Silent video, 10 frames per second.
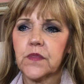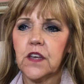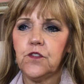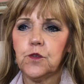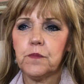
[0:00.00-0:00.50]

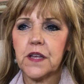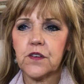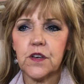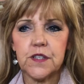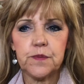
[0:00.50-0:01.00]
if your mother
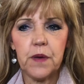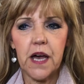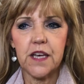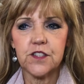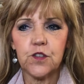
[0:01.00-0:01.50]
has
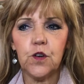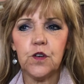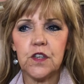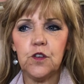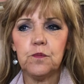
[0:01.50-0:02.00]
passed
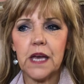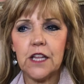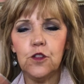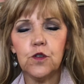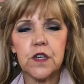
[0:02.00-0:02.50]
on, you may
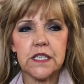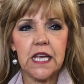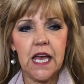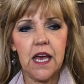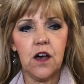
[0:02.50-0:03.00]
look at
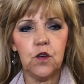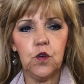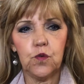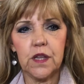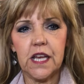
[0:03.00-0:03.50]
how
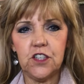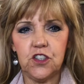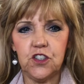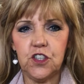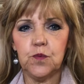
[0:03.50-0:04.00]
your
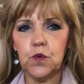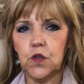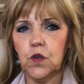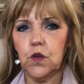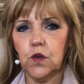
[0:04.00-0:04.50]
relationship with
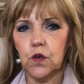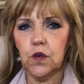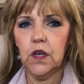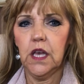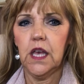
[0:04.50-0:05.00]
her